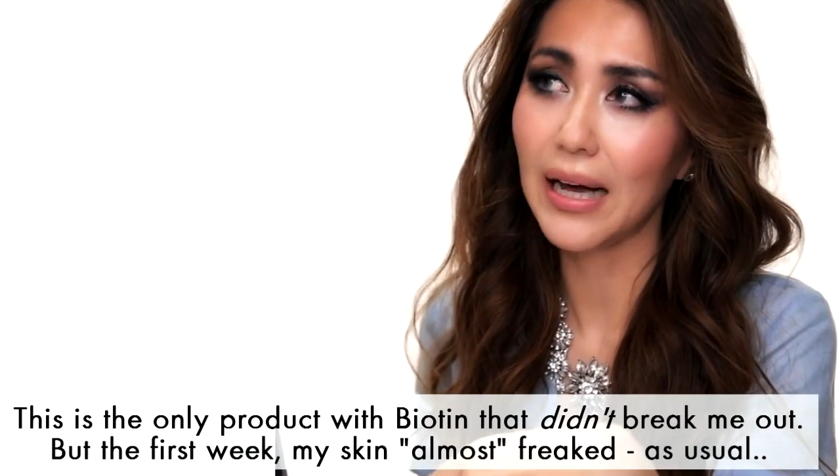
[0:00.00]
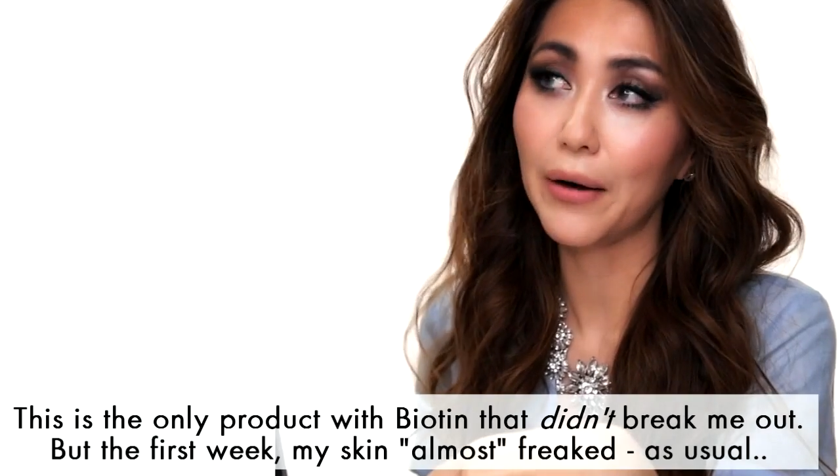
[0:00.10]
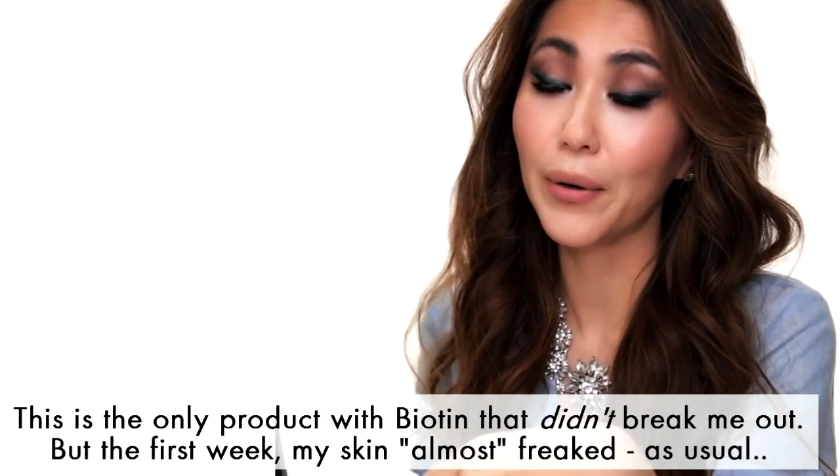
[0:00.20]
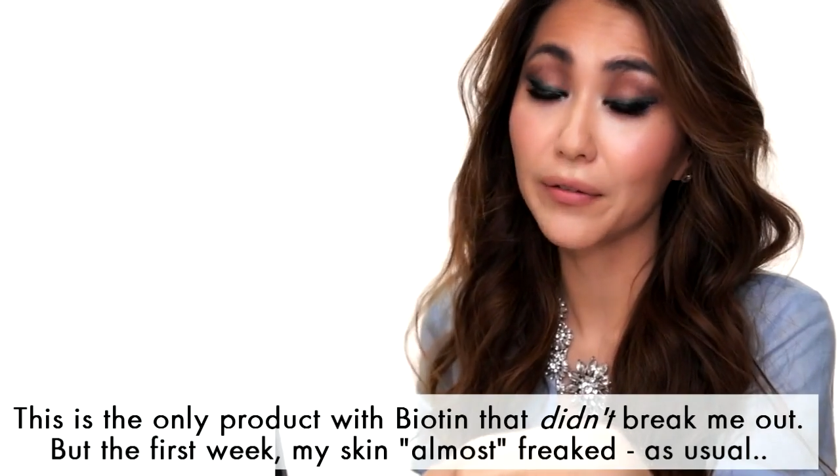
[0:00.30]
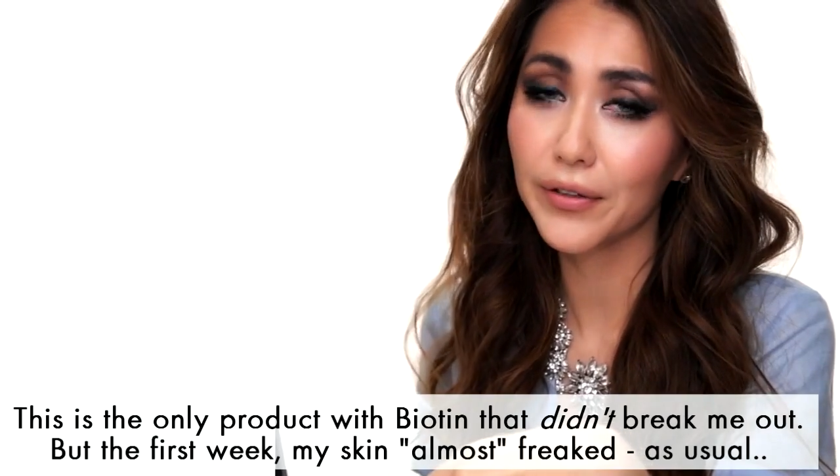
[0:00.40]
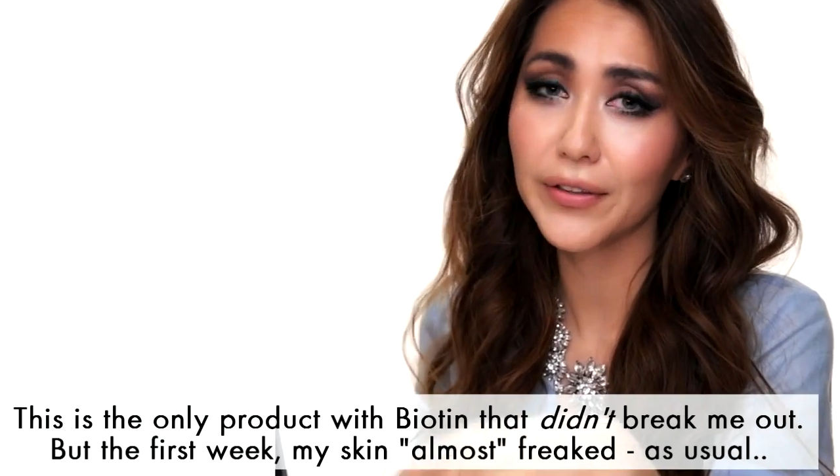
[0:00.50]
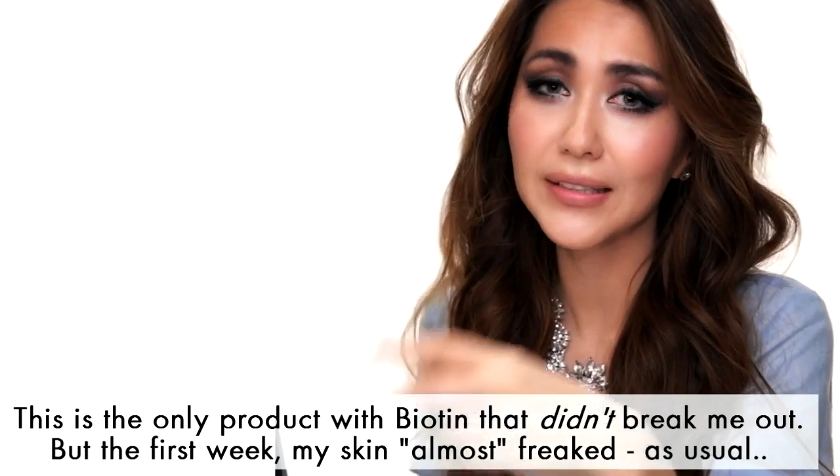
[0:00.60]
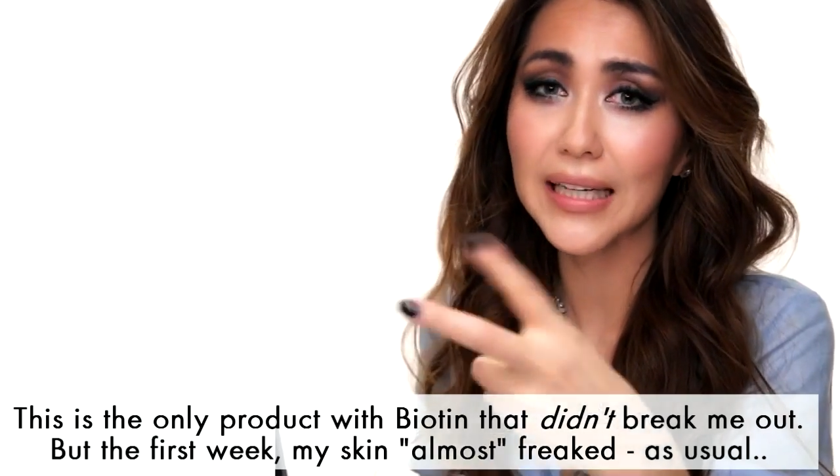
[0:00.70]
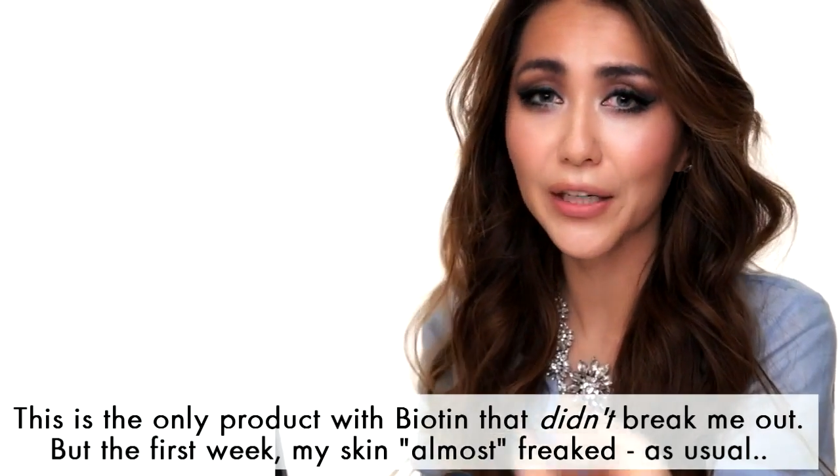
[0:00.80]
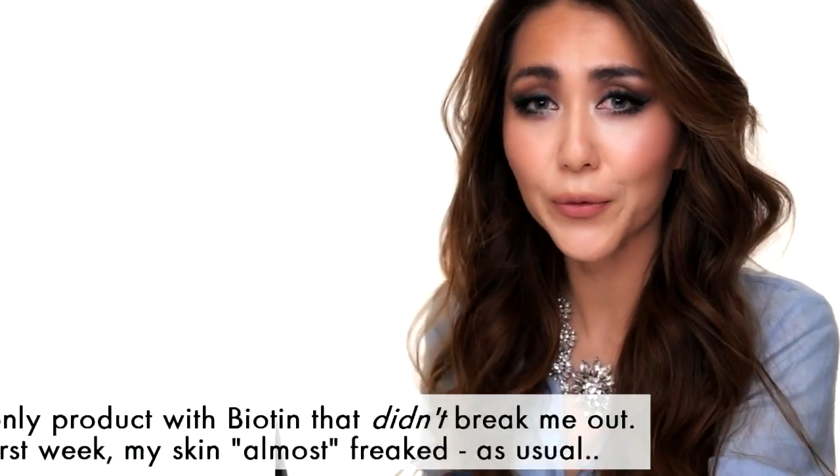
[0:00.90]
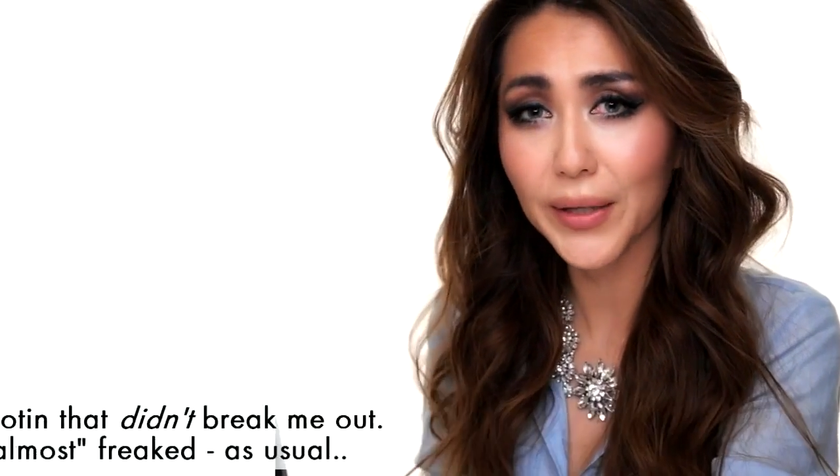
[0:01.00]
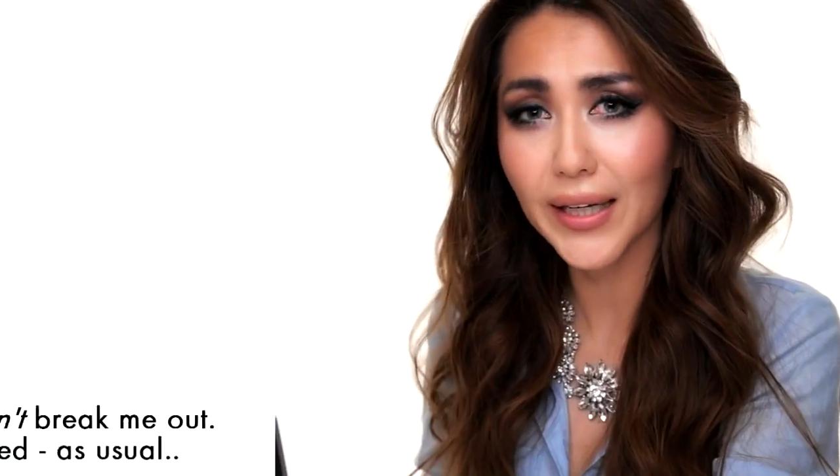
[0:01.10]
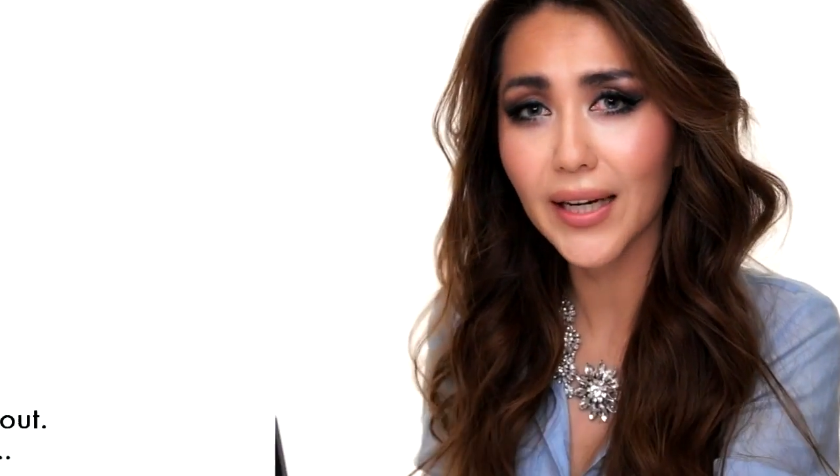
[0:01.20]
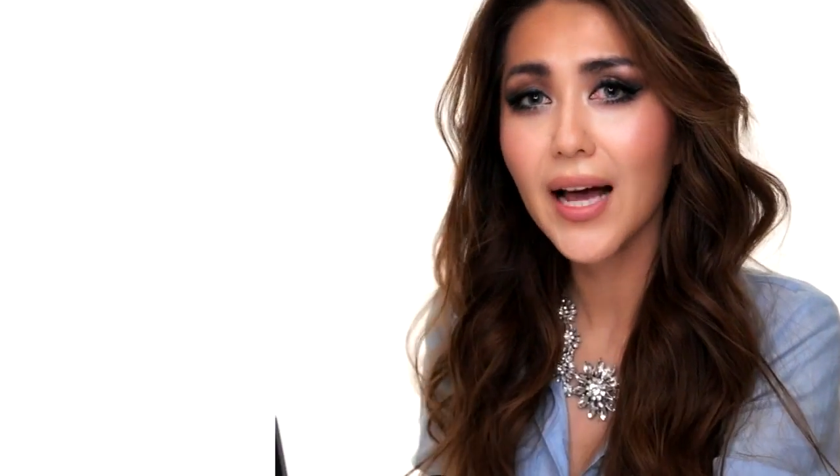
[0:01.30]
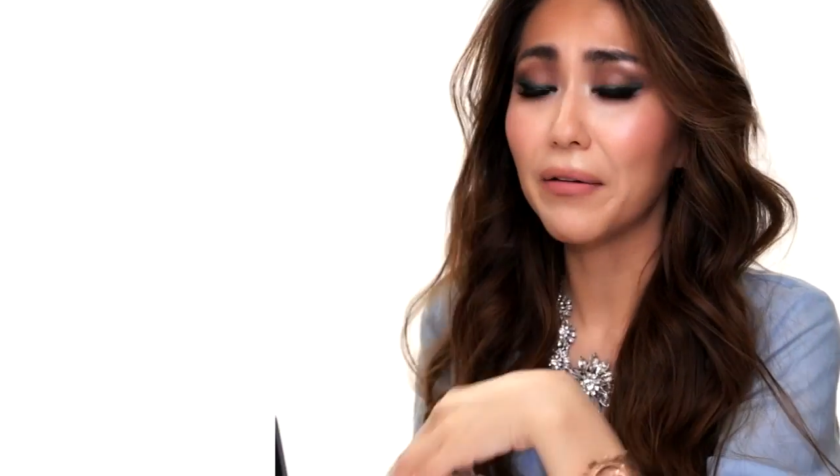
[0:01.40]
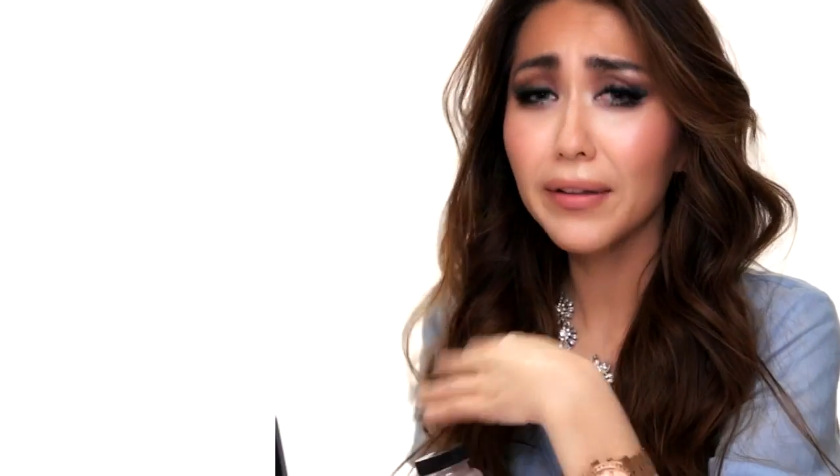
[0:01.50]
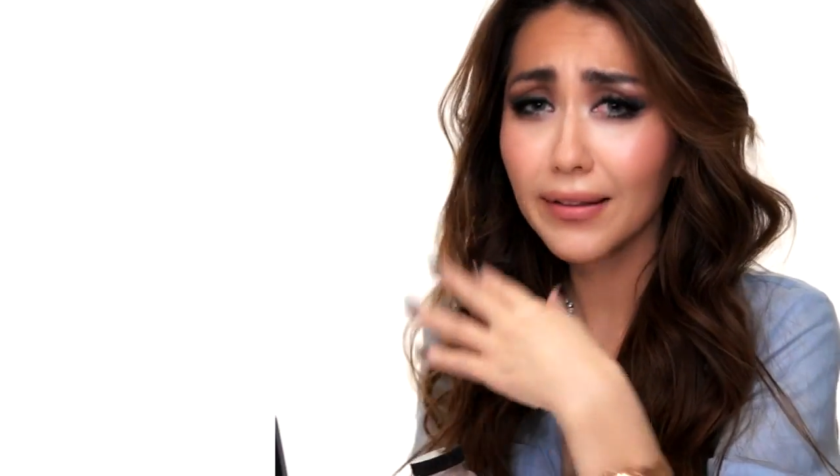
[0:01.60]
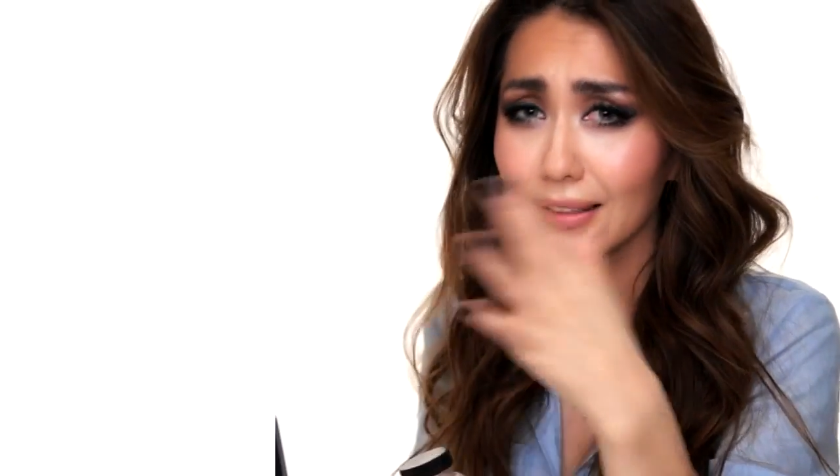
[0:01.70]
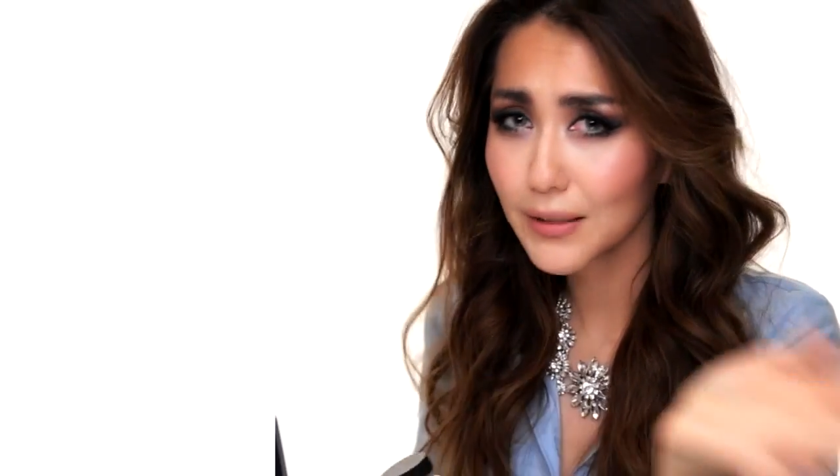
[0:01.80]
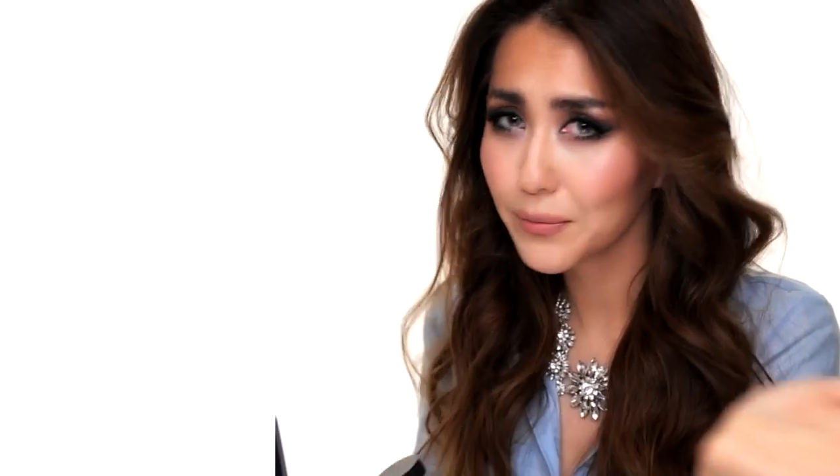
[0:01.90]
However, the second week everything